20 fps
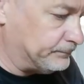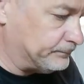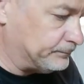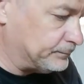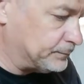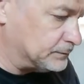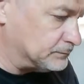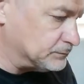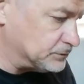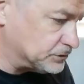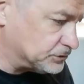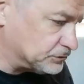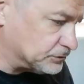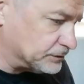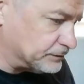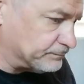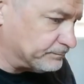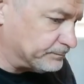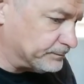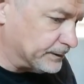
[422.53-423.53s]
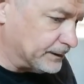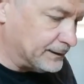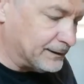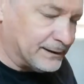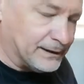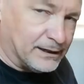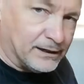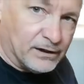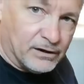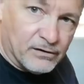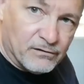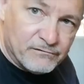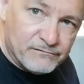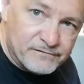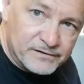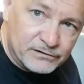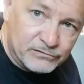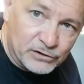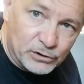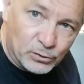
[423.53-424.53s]
I'm just trying to
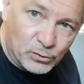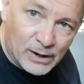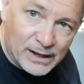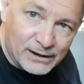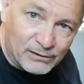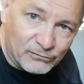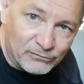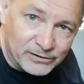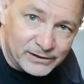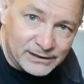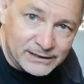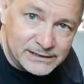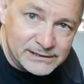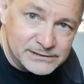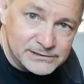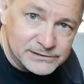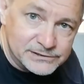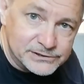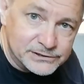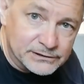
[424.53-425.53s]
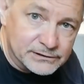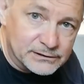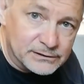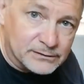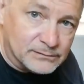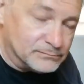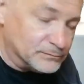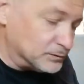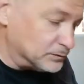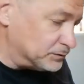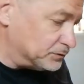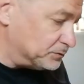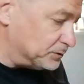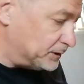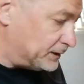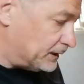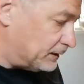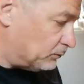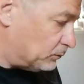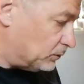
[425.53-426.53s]
figure it all out really, so I'm not doing
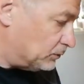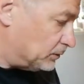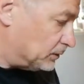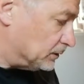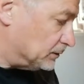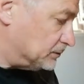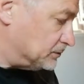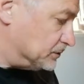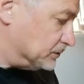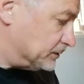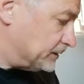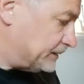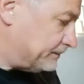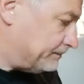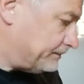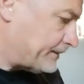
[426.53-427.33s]
that while glue's on it.